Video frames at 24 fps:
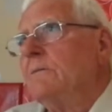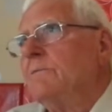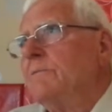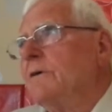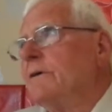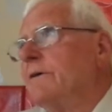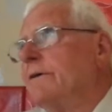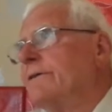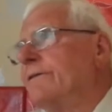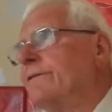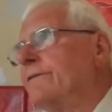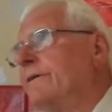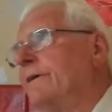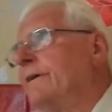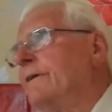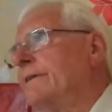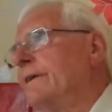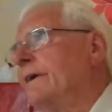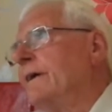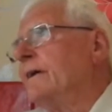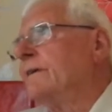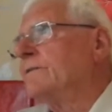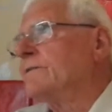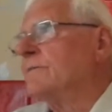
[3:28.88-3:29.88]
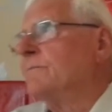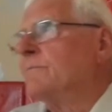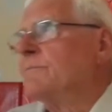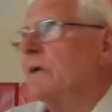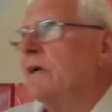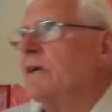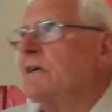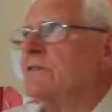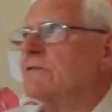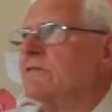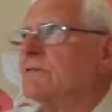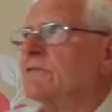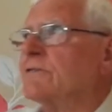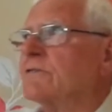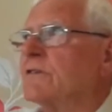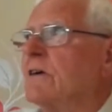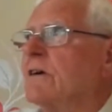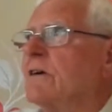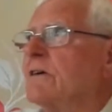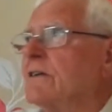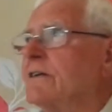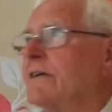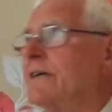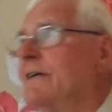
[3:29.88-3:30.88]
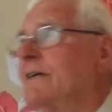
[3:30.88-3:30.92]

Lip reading: But 3,000 patients aren't